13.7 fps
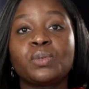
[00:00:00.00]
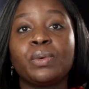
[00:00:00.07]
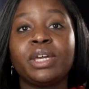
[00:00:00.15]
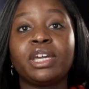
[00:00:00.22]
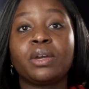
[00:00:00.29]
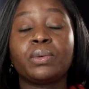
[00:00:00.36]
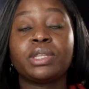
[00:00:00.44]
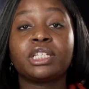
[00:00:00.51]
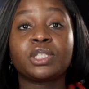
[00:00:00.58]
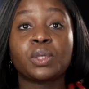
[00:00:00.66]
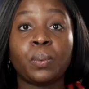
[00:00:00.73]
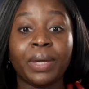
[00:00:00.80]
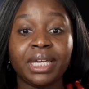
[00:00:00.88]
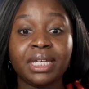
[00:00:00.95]
week with a
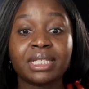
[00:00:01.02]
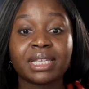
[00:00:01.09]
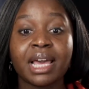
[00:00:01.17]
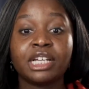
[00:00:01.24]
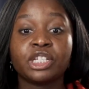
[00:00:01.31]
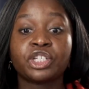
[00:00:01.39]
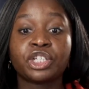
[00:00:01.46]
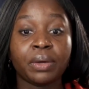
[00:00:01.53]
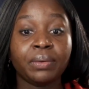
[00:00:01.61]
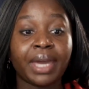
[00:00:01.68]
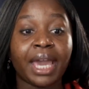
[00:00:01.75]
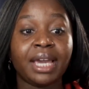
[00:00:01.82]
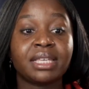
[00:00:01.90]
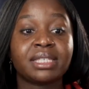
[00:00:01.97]
tweet
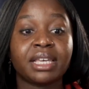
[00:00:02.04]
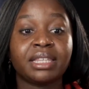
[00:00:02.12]
showcasing